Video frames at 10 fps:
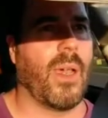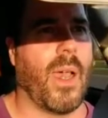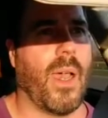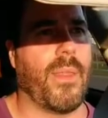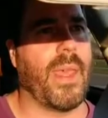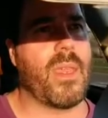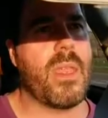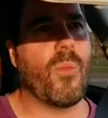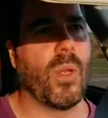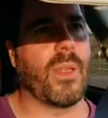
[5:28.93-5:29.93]
that
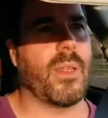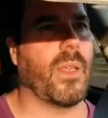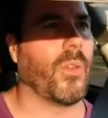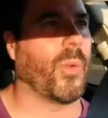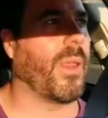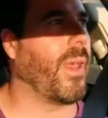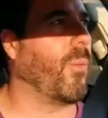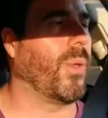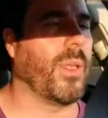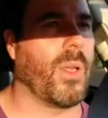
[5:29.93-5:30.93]
he really deals with,
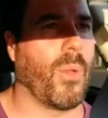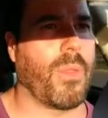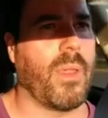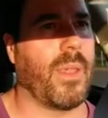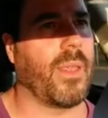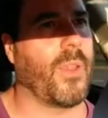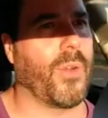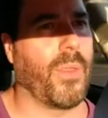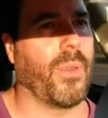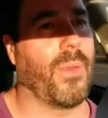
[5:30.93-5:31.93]
I really don't think that
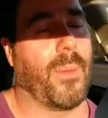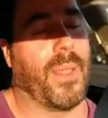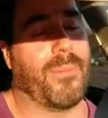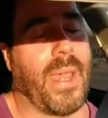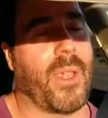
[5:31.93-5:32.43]
I mean,